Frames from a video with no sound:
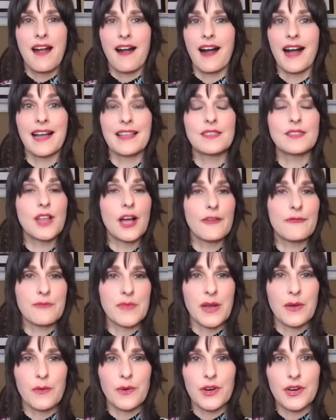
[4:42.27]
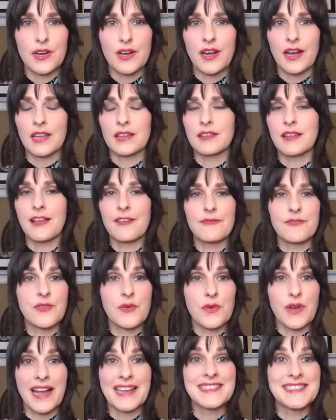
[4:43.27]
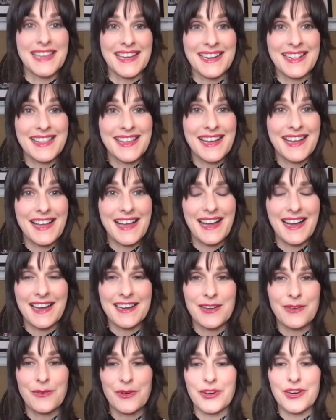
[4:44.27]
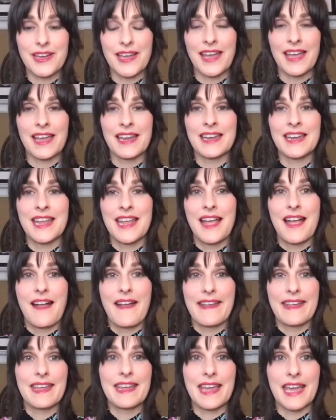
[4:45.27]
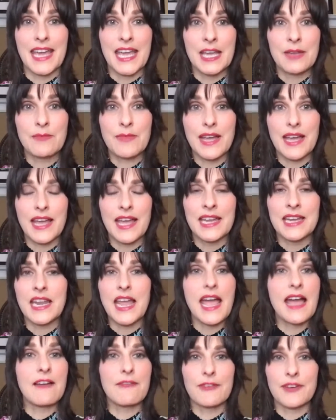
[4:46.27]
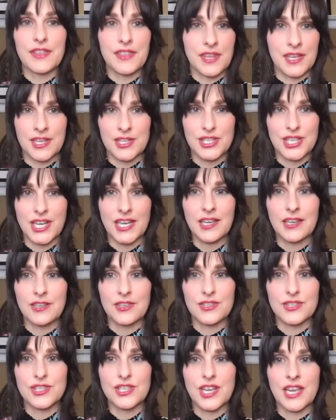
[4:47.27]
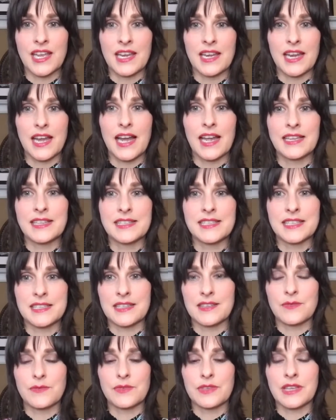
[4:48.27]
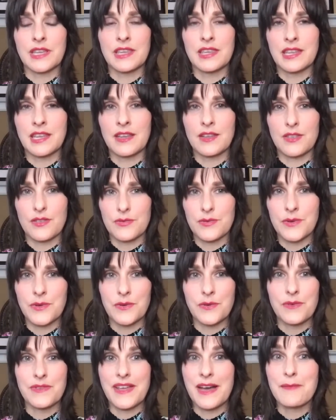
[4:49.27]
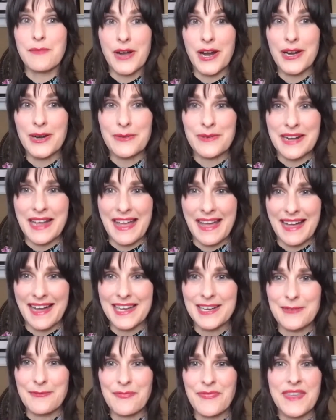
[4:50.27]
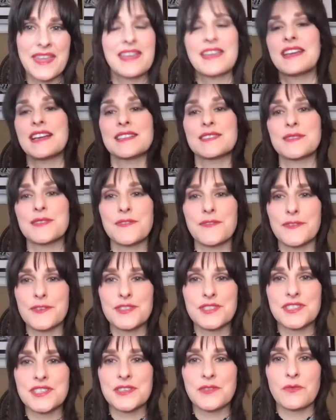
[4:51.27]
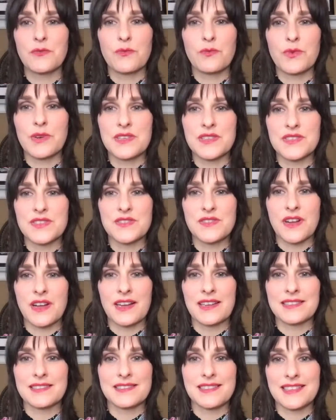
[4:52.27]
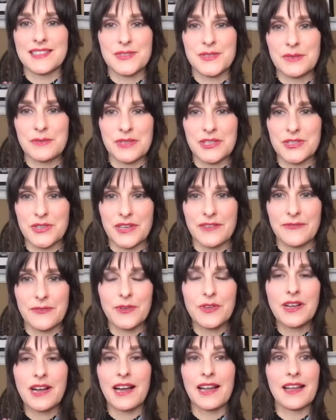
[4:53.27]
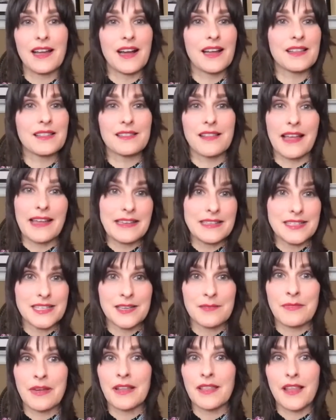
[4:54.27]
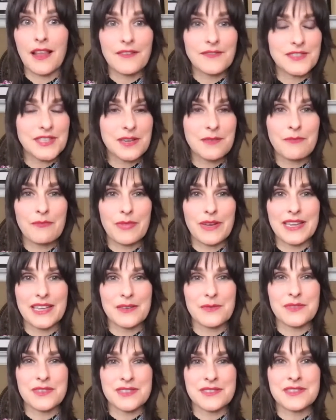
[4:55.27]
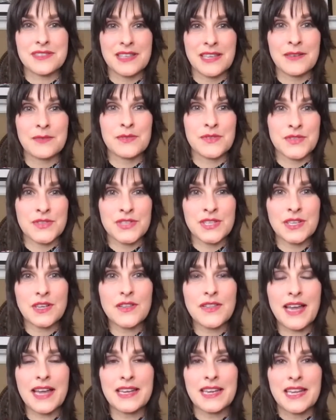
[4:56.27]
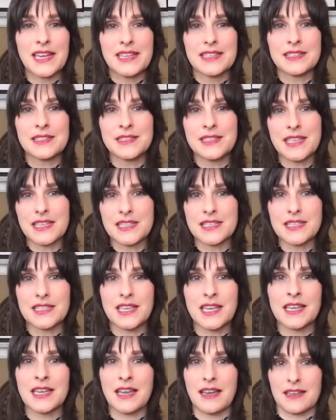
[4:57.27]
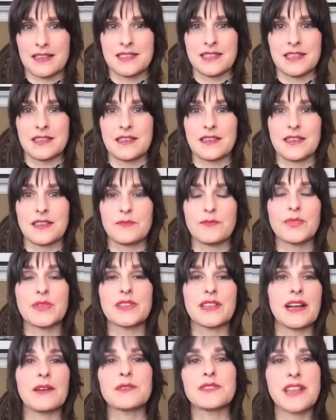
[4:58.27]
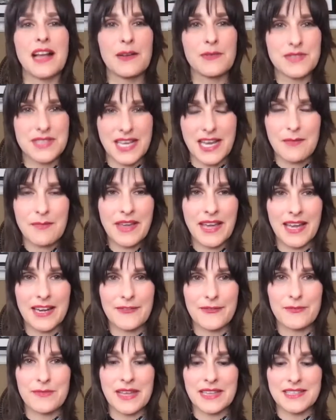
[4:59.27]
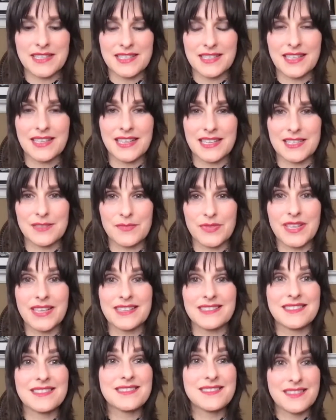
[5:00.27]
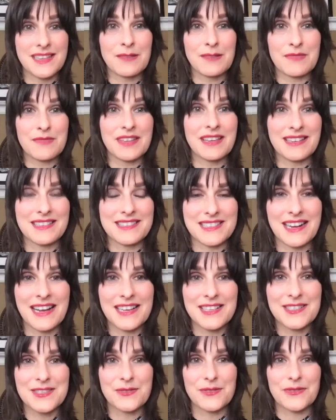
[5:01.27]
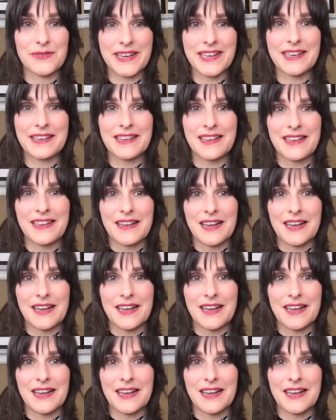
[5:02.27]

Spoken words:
I loved my work. I loved the identity I had at work, and he came and everything changed. And I didn't really think through that part when I had him. So the first year was not extremely joyful. I liked him. I loved him, but it was still that disconnected I was coming at it from that disconnected place. Same thing as in high school, right?